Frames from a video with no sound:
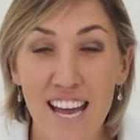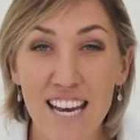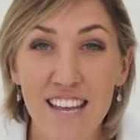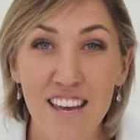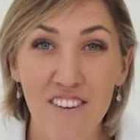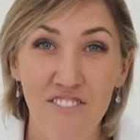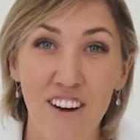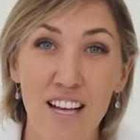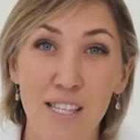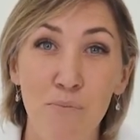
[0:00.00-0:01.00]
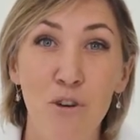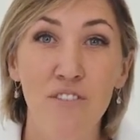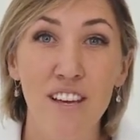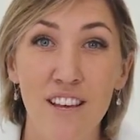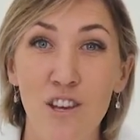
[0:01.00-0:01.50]
anything fast
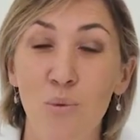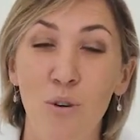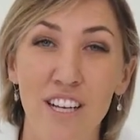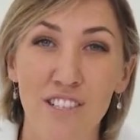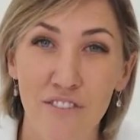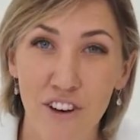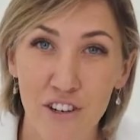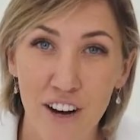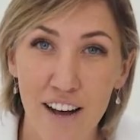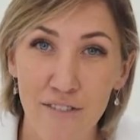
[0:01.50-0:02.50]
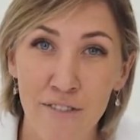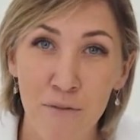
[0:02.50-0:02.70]
moving that you're wanting to photograph.